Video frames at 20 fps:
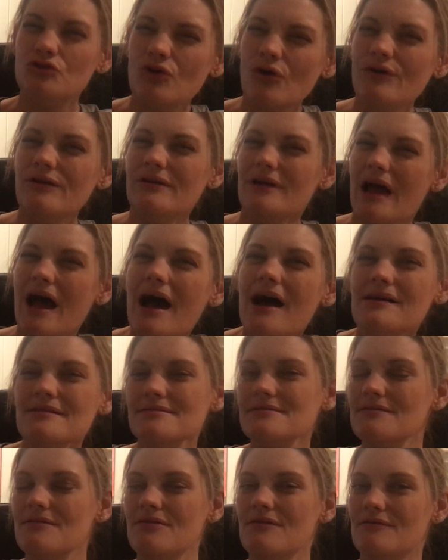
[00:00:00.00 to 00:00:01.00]
don't
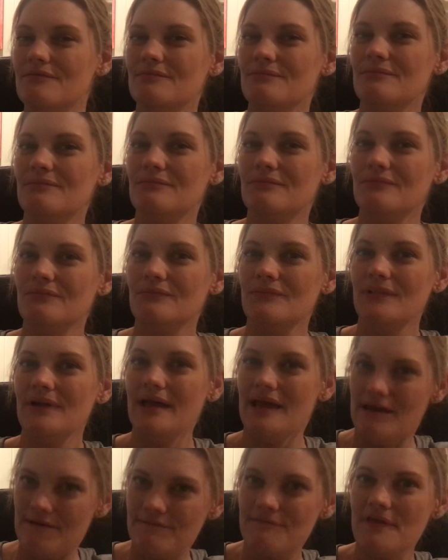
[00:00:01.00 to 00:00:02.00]
ask them
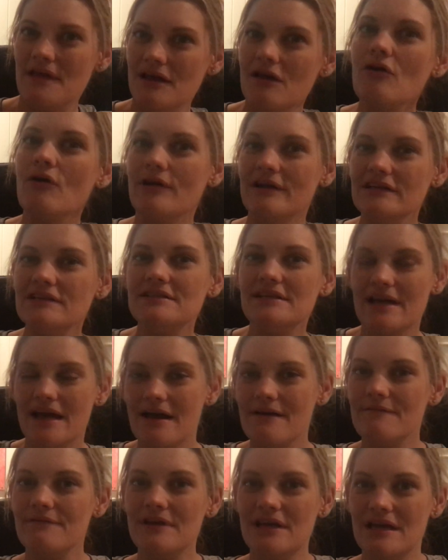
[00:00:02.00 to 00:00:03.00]
if they're going to
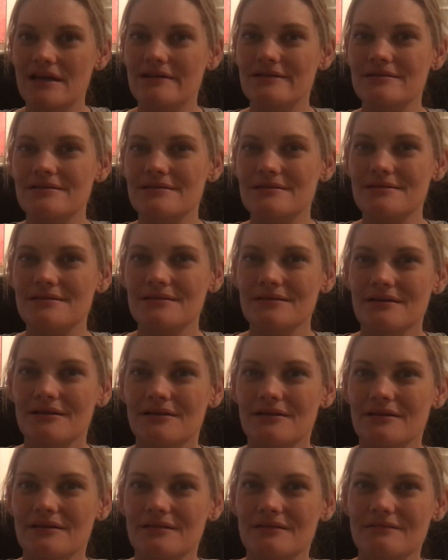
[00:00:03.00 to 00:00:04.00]
have kids.
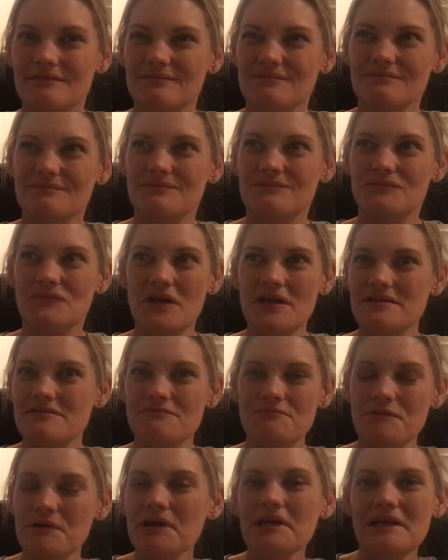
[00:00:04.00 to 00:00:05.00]
It's
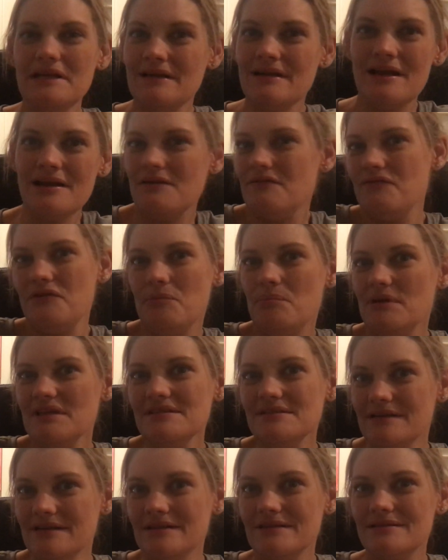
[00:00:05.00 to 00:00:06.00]
really none of your
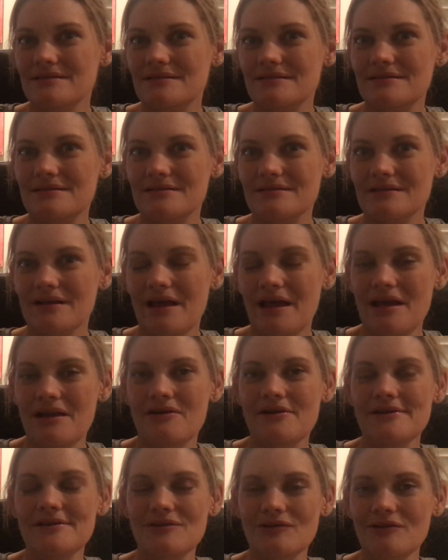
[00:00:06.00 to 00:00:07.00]
business.
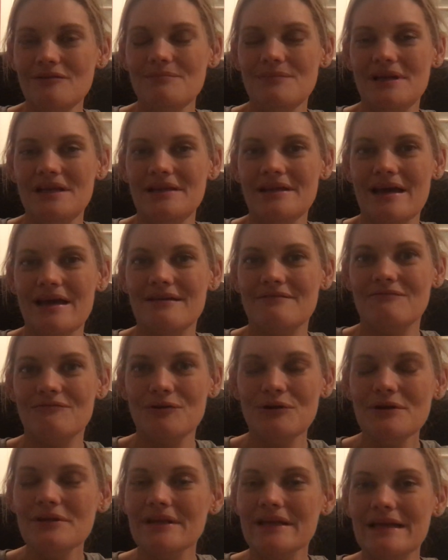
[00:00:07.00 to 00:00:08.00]
And I don't mean that
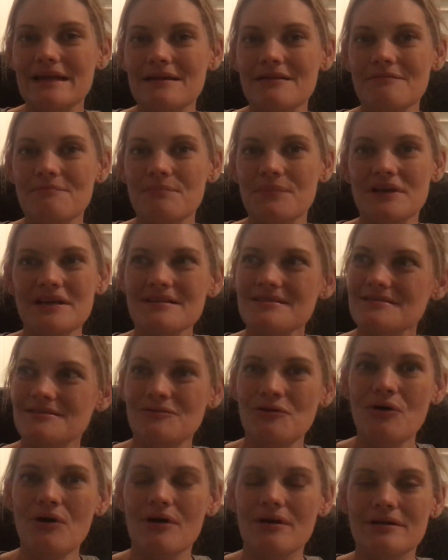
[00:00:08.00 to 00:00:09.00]
rudely, but it's
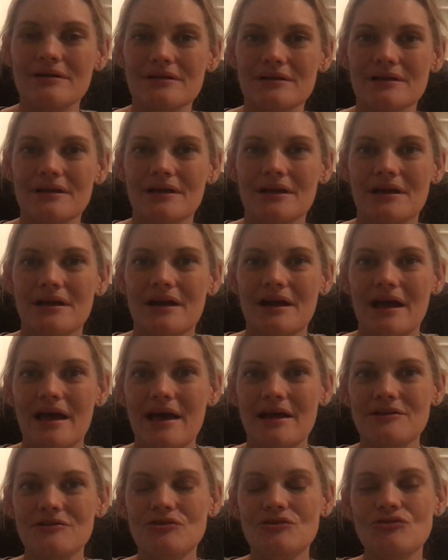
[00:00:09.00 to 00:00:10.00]
not.
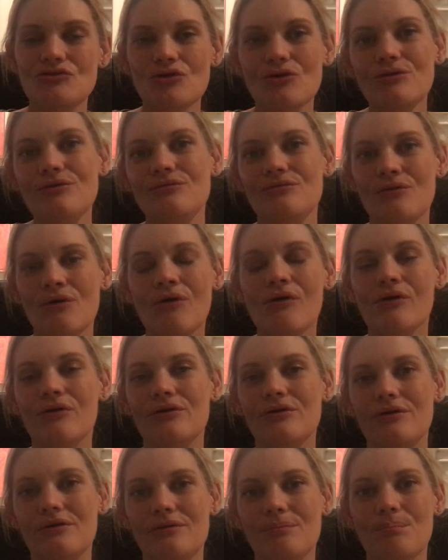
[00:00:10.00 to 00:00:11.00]
And you don't
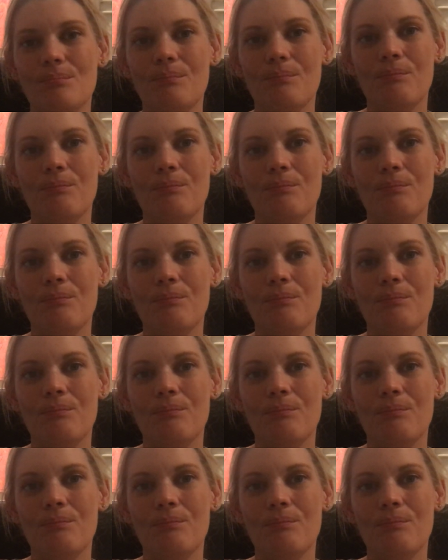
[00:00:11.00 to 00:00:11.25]
know